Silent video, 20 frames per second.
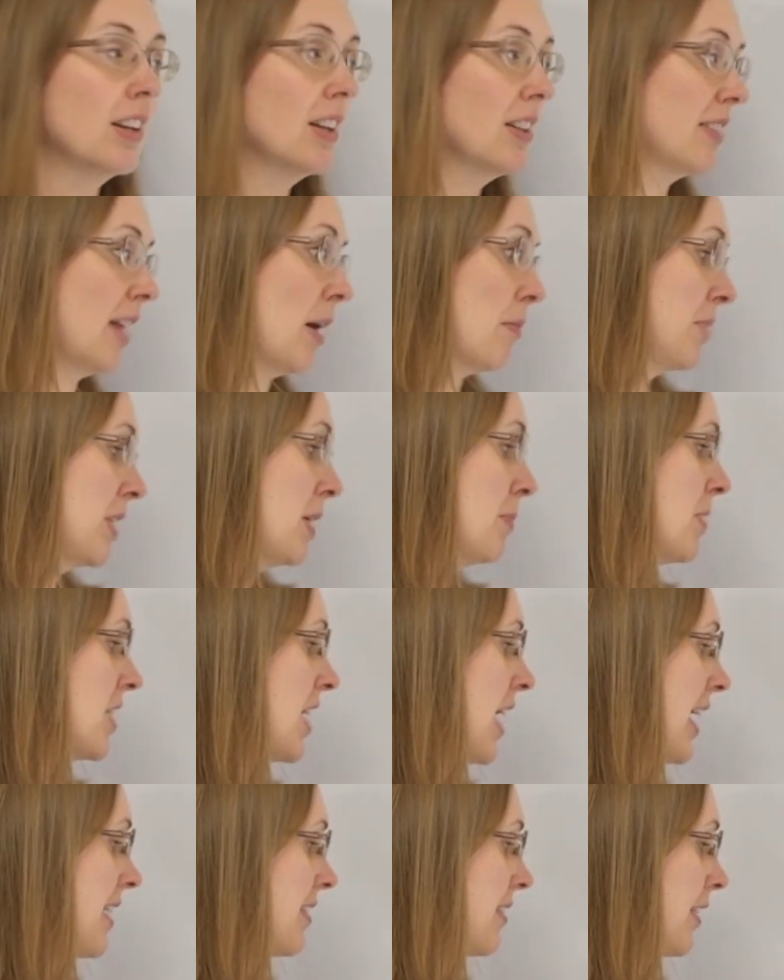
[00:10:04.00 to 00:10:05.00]
that P P
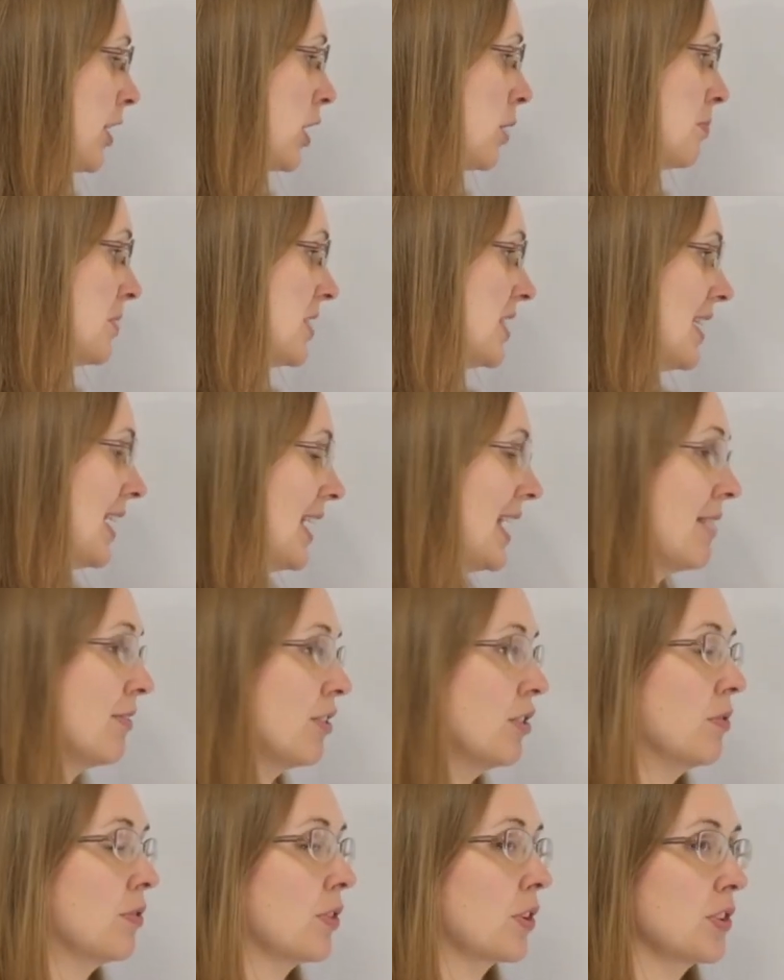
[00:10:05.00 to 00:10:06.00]
I therapy,
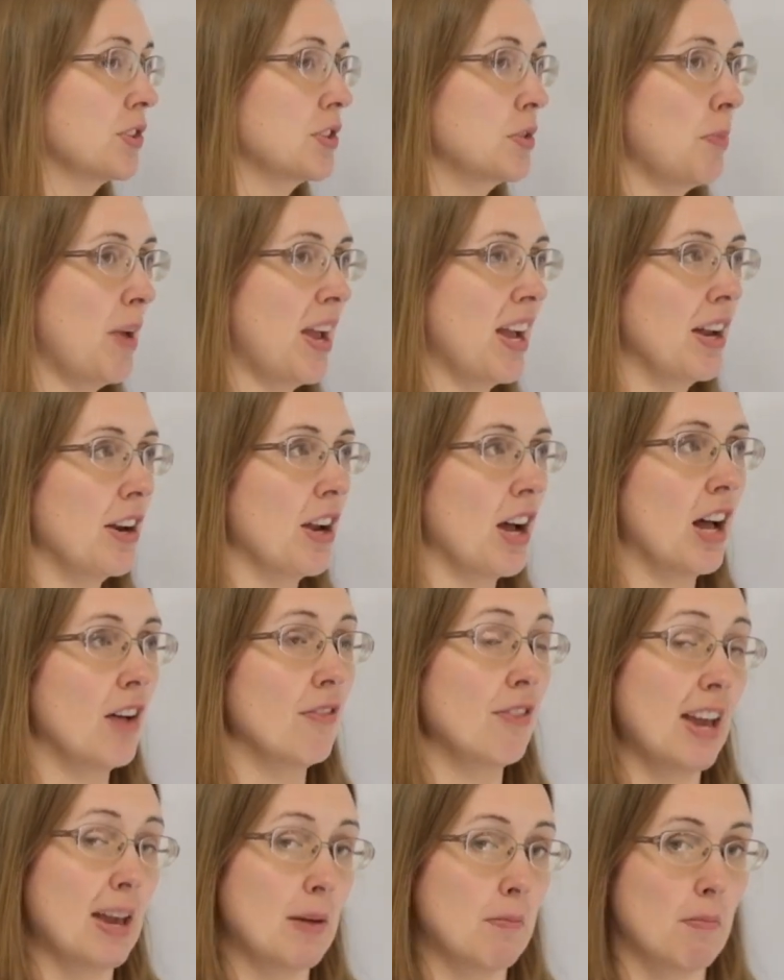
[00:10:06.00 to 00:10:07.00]
even for the span of
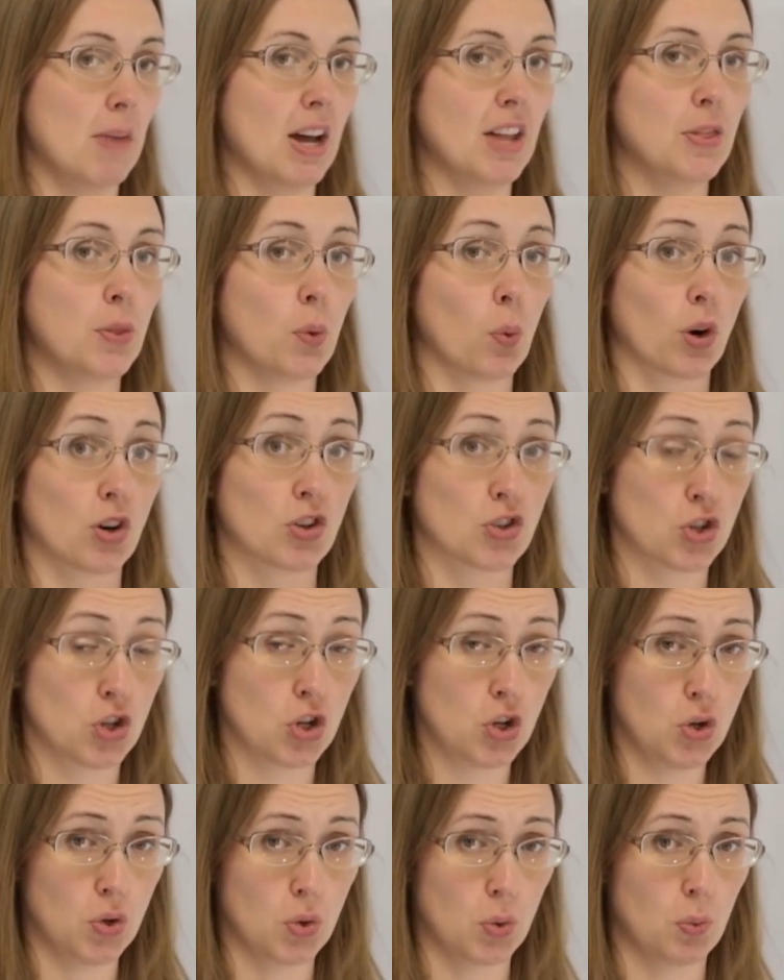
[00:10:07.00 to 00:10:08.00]
a month or
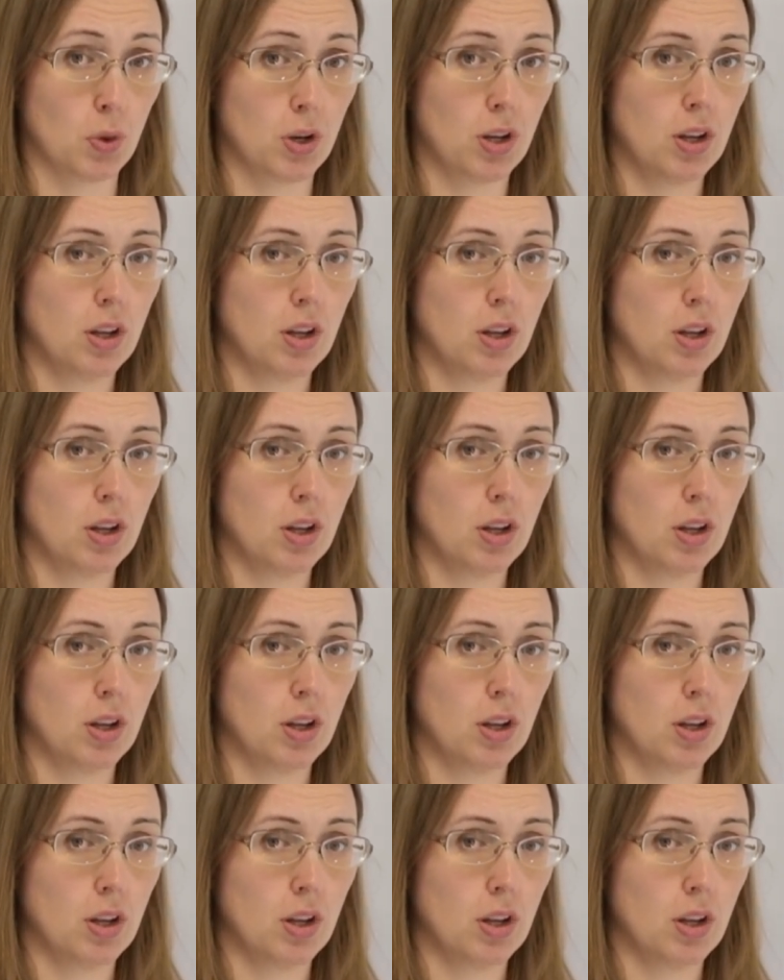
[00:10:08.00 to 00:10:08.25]
two,